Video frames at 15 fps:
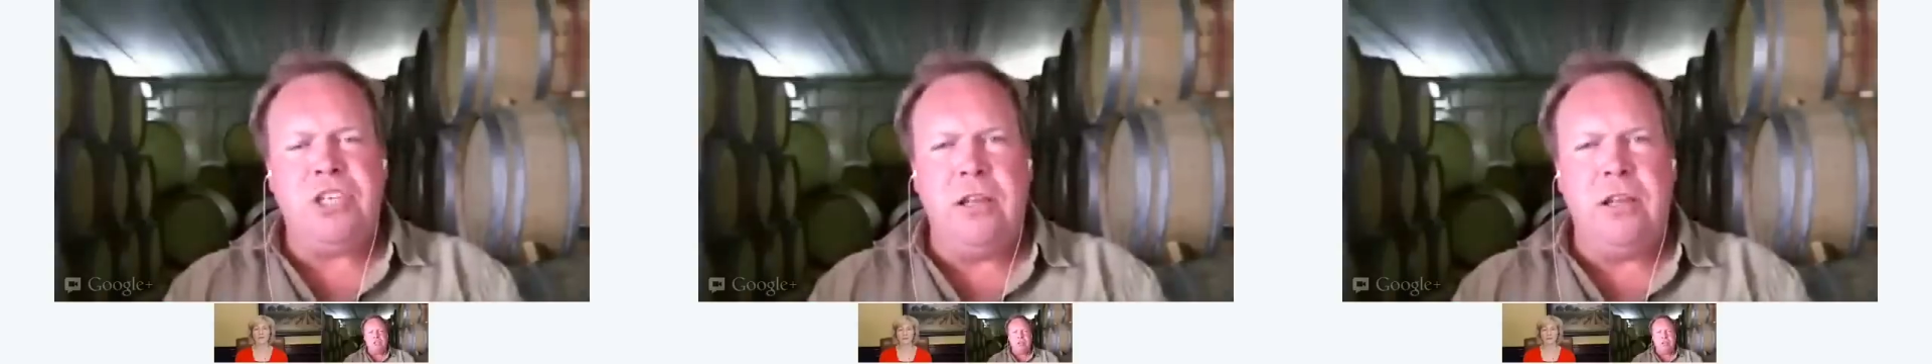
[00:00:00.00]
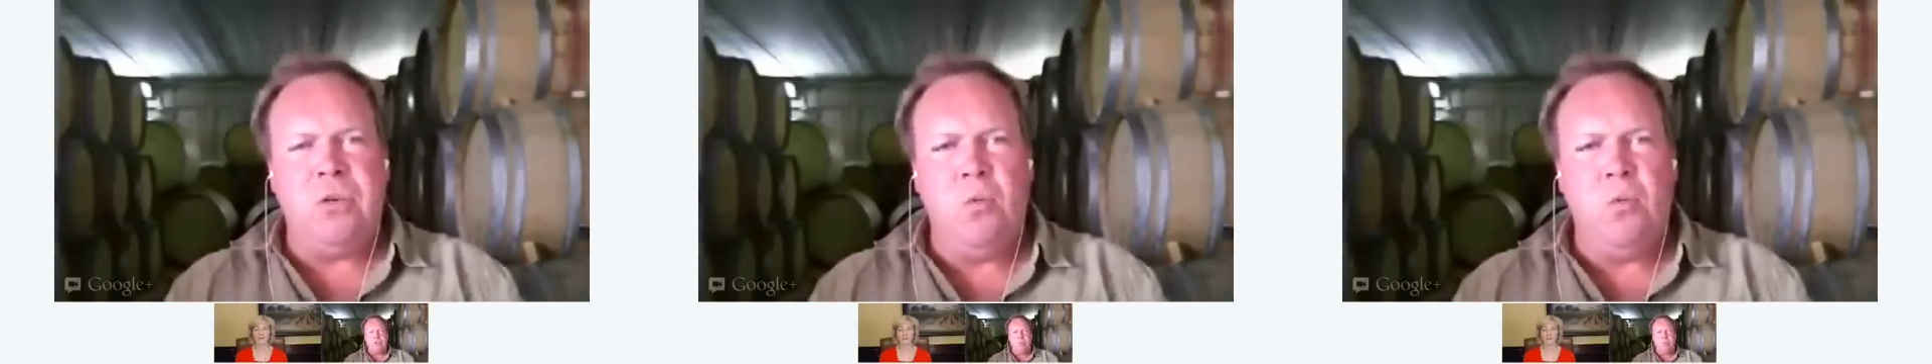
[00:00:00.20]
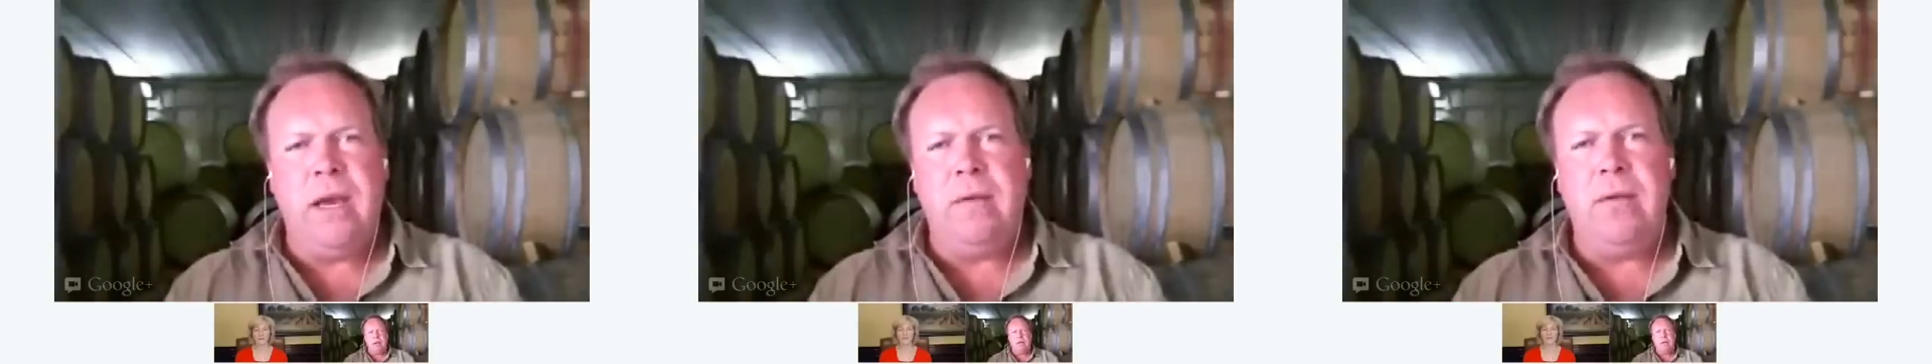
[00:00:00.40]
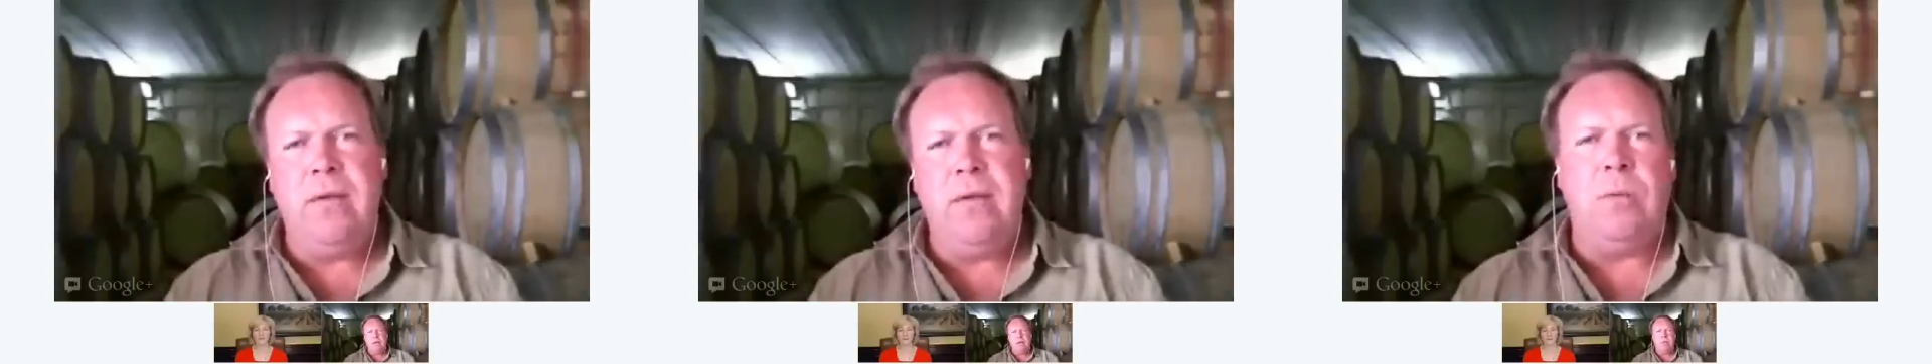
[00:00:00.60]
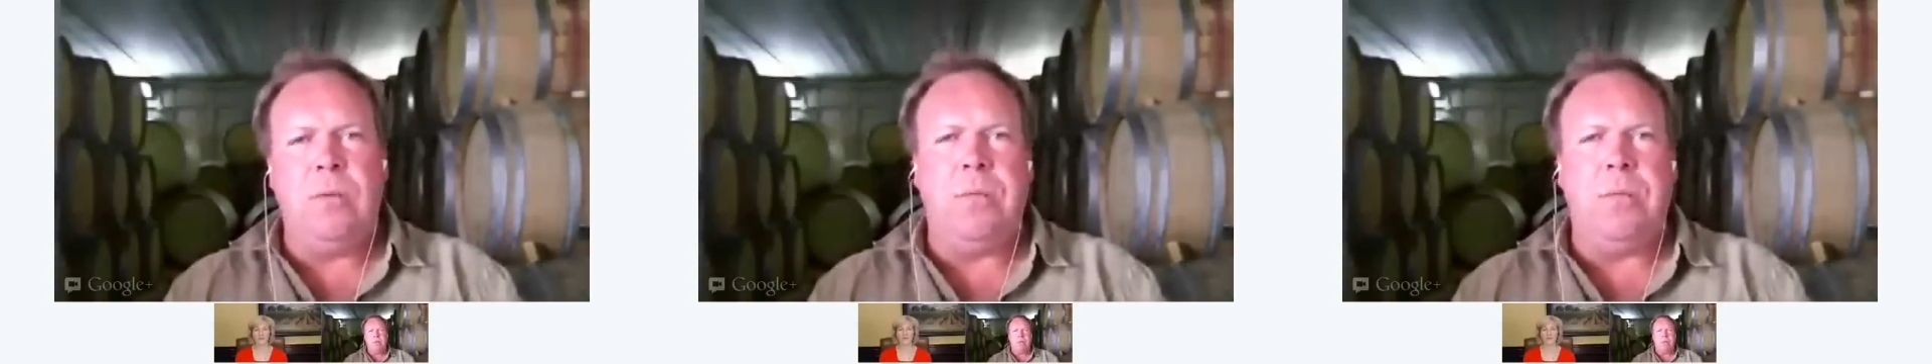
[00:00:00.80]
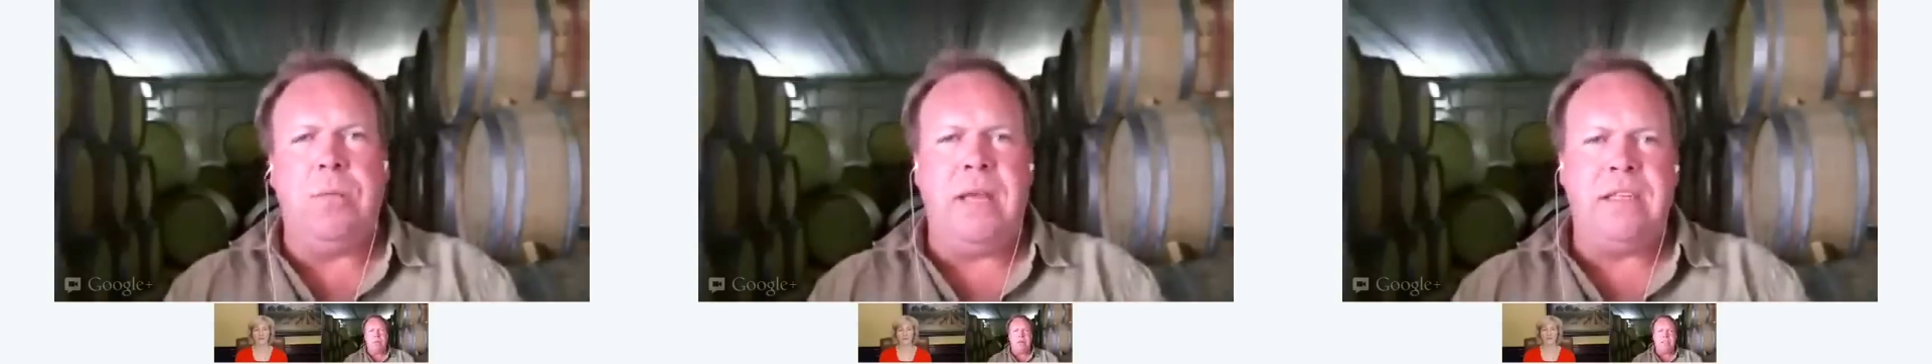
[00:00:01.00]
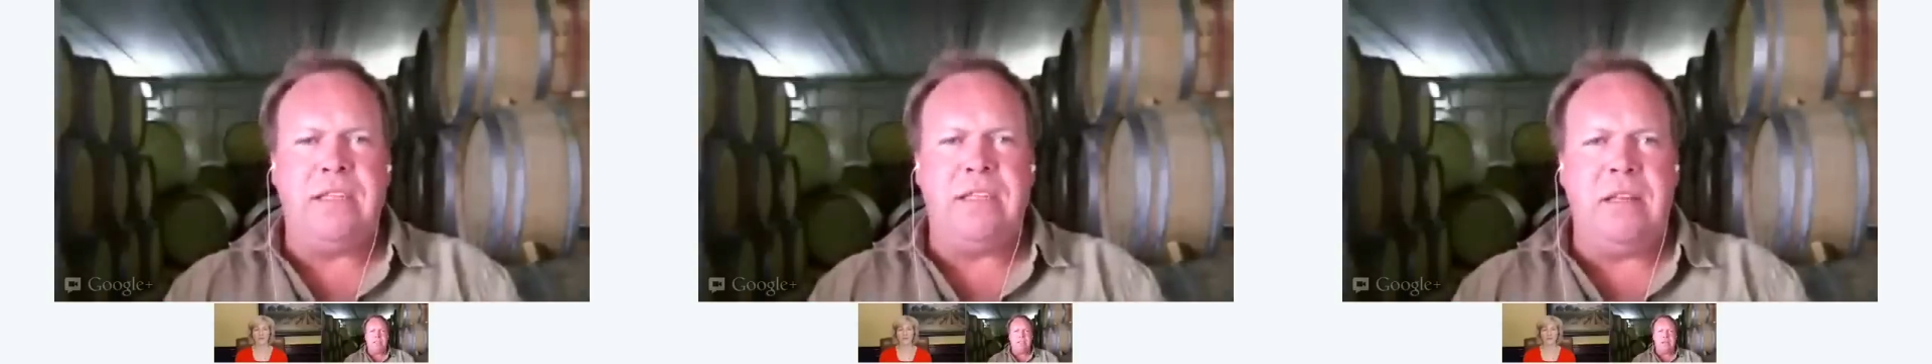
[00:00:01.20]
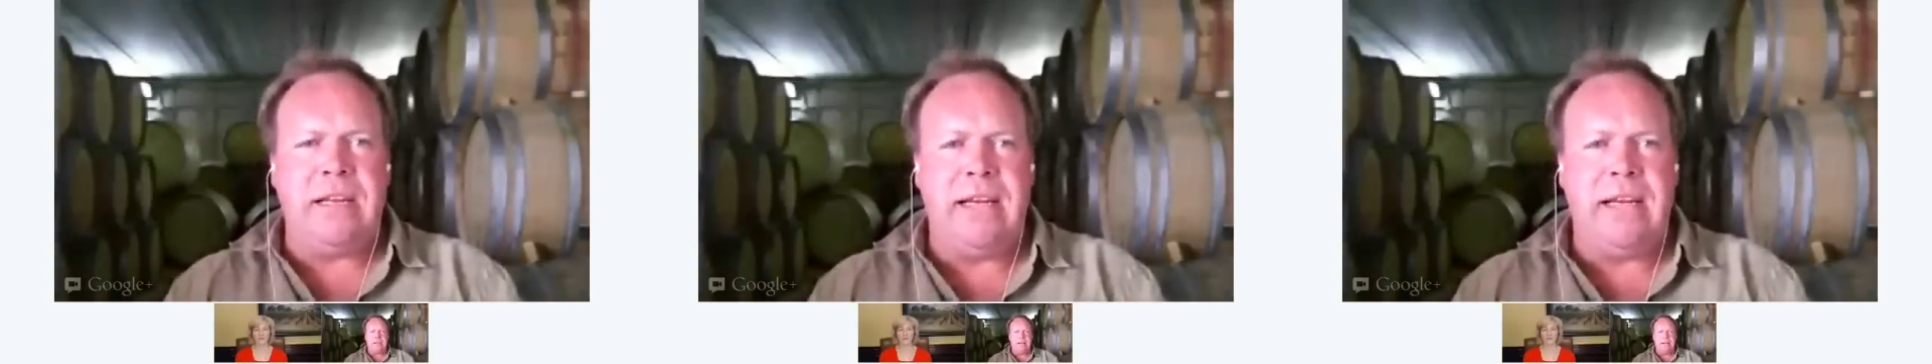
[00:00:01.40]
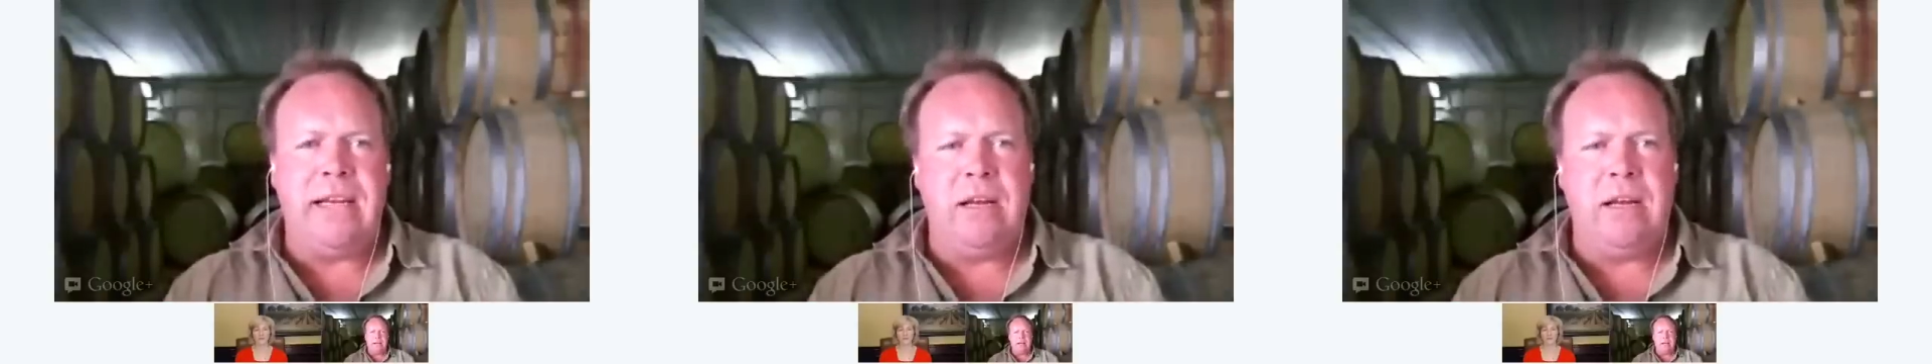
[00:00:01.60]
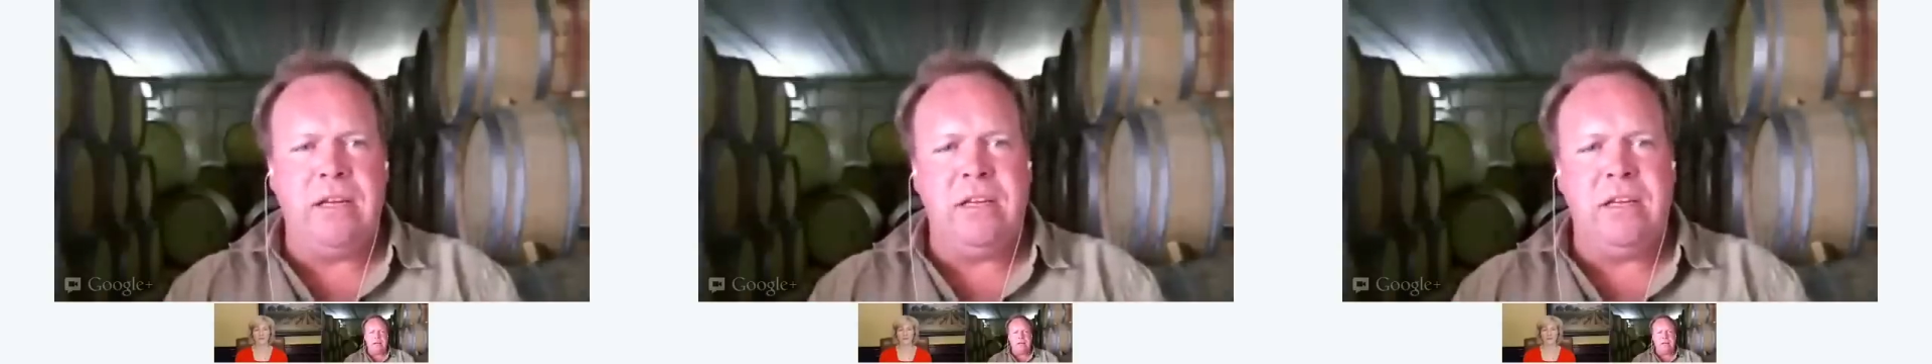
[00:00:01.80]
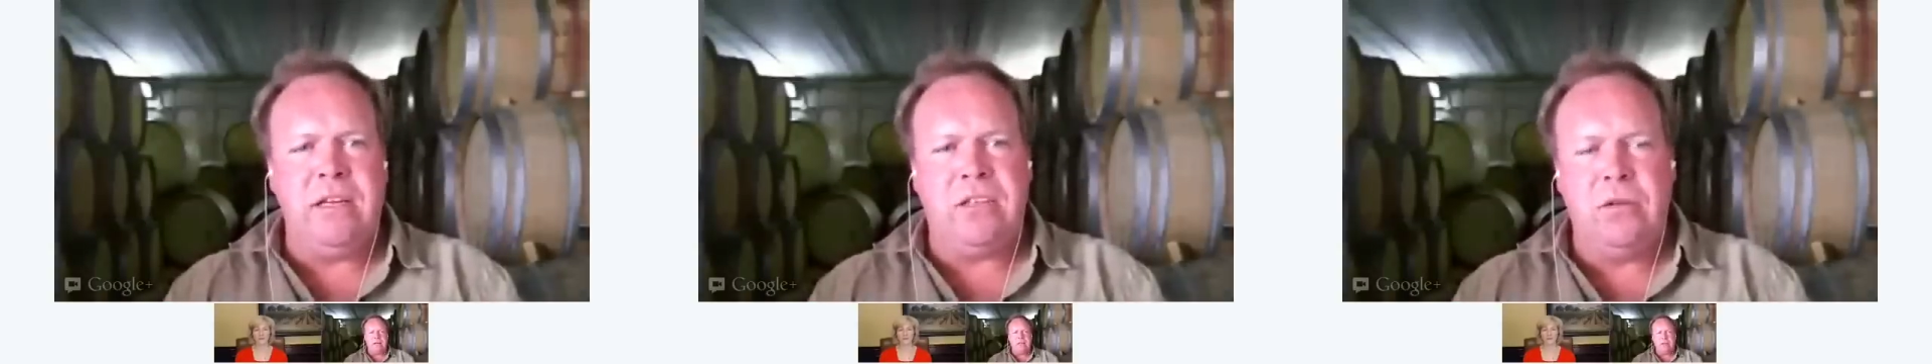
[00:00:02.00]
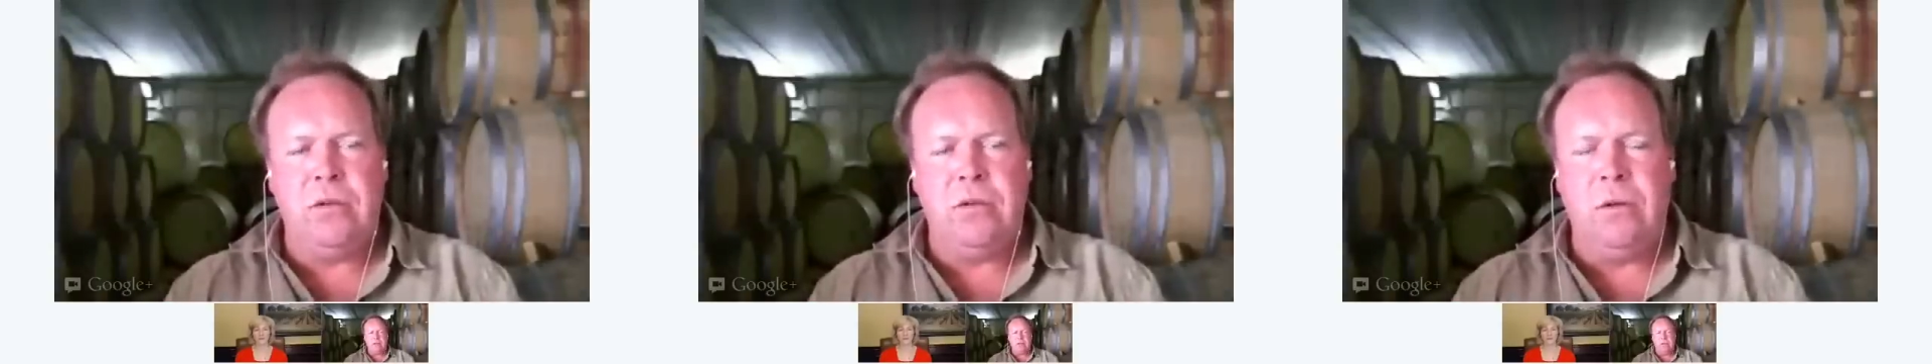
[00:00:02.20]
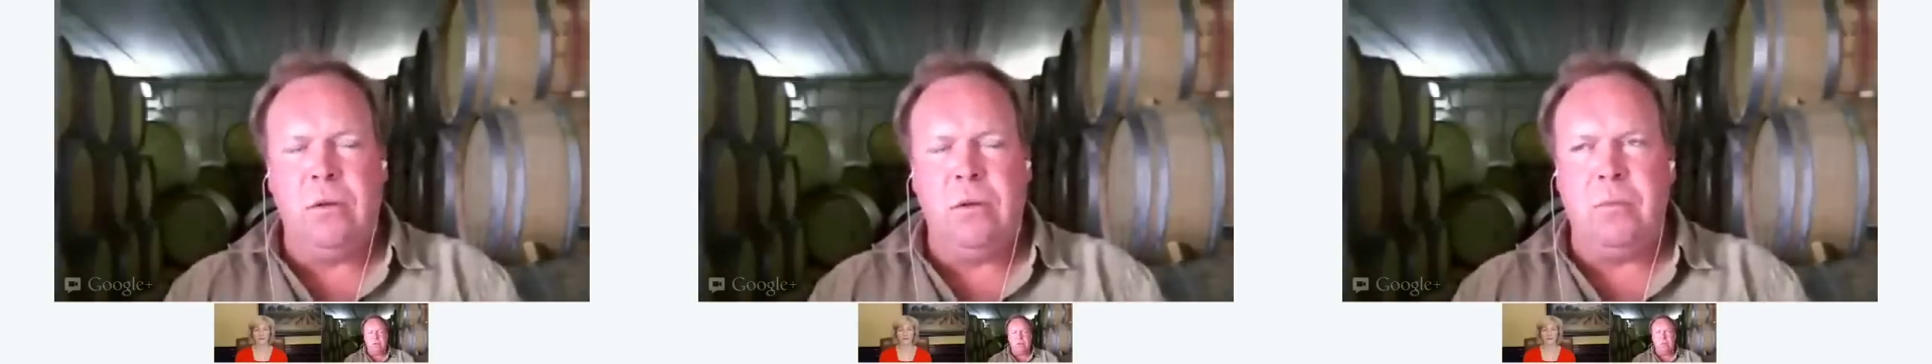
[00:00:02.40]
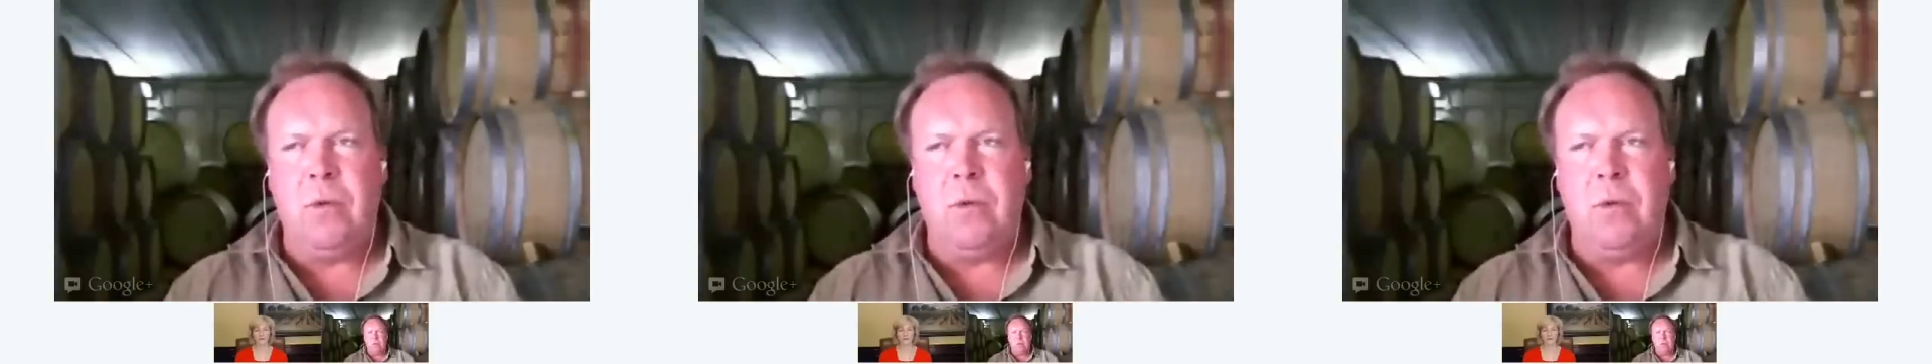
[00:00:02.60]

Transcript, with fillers: and why no one planted in the county until,